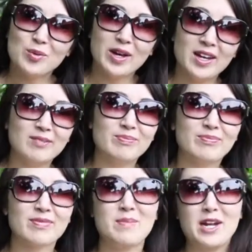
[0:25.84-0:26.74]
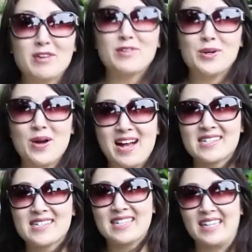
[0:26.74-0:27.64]
when many of you are
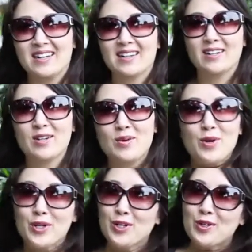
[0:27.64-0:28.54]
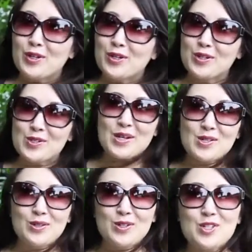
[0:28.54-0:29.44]
asking, what are your New Year's
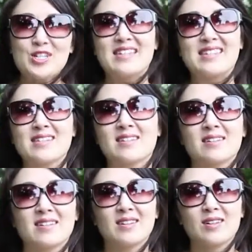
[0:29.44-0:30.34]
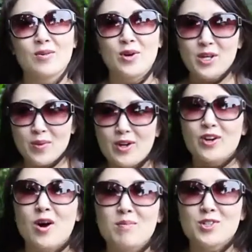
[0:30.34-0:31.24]
resolutions? What do you want to
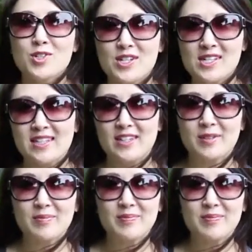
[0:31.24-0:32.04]
accomplish this year?